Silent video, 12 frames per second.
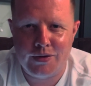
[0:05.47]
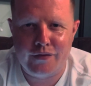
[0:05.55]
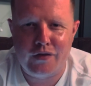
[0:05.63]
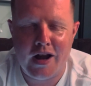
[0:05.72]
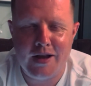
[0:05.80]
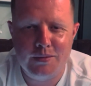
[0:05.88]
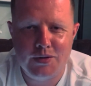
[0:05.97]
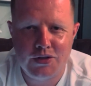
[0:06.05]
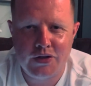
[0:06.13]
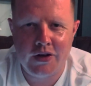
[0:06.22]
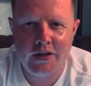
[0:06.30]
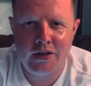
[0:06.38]
of Raheem
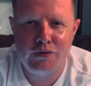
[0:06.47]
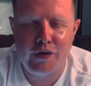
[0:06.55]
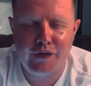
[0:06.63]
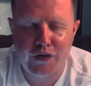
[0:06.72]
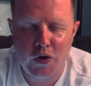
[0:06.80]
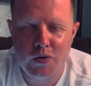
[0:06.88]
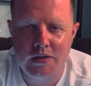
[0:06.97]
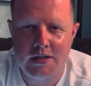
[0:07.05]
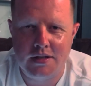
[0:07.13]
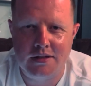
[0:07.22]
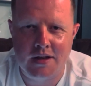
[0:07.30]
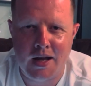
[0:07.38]
Sterling refusing
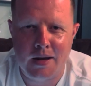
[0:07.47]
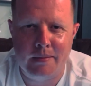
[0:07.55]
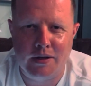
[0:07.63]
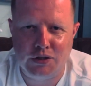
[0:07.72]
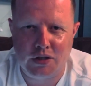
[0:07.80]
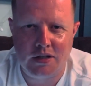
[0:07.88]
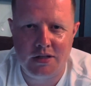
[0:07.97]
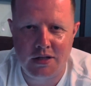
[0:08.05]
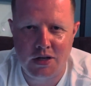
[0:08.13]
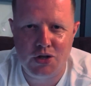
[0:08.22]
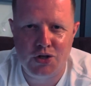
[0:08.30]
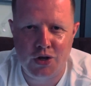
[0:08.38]
to sign a Manchester
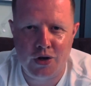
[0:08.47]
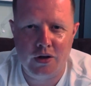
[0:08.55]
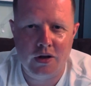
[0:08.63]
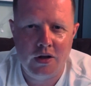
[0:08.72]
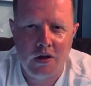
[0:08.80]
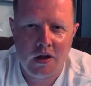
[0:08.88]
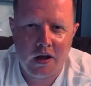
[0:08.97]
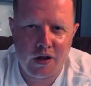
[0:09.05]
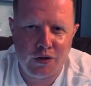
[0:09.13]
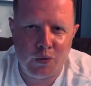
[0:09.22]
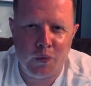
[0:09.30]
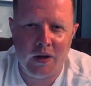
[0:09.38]
City shirt in
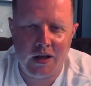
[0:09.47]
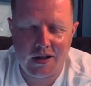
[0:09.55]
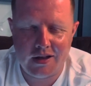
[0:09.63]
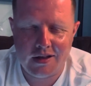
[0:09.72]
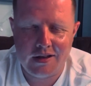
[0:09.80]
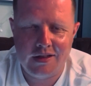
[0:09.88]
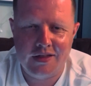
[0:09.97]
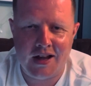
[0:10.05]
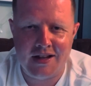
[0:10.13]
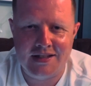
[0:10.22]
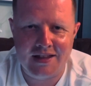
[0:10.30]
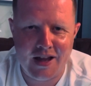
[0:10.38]
the week that
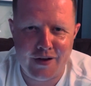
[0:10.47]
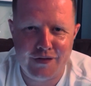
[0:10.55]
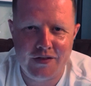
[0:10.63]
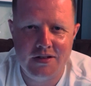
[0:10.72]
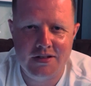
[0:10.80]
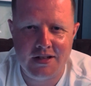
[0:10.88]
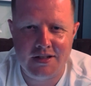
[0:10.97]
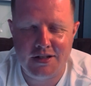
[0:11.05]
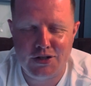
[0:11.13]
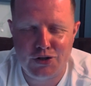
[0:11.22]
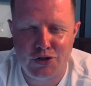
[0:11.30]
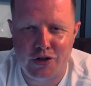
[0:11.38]
he's left City
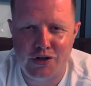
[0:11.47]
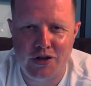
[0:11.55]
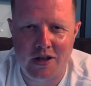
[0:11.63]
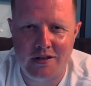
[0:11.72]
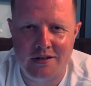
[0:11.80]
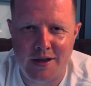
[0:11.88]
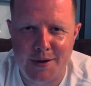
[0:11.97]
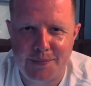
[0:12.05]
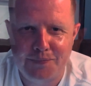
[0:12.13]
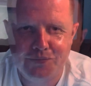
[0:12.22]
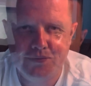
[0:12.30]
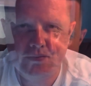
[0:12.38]
to join Chelsea.
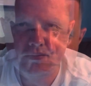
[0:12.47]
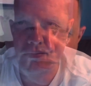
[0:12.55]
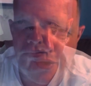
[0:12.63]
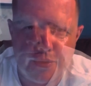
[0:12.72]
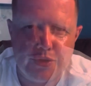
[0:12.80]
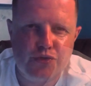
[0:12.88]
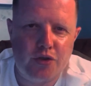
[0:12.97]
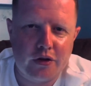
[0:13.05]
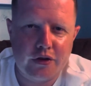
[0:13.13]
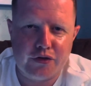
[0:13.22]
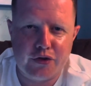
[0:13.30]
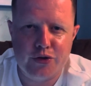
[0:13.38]
So we're
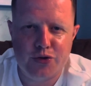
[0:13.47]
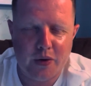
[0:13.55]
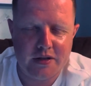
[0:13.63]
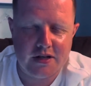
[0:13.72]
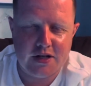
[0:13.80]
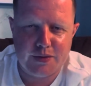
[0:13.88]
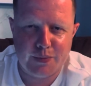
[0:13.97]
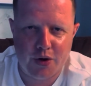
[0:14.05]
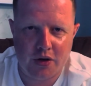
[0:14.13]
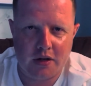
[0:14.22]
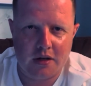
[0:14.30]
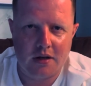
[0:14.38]
scrolling through Twitter this
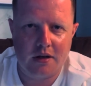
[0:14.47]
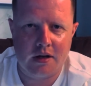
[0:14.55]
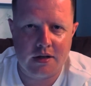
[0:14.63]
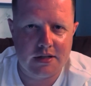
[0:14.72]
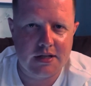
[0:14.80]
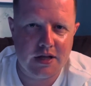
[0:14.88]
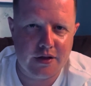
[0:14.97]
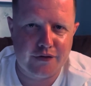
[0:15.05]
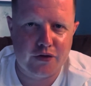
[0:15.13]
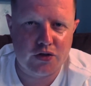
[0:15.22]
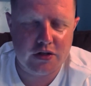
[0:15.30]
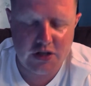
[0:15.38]
morning and I've seen the
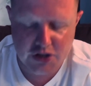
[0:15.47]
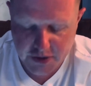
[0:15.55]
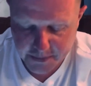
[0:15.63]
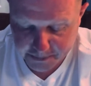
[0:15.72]
footage.